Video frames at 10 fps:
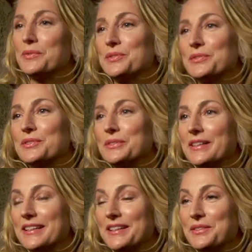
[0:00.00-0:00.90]
was also
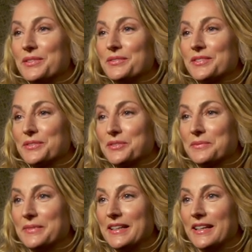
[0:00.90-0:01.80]
looking at your
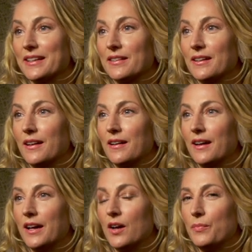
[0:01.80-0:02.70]
social media. Mm -hmm
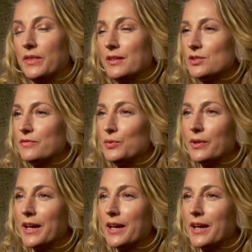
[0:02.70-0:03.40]
but there's a few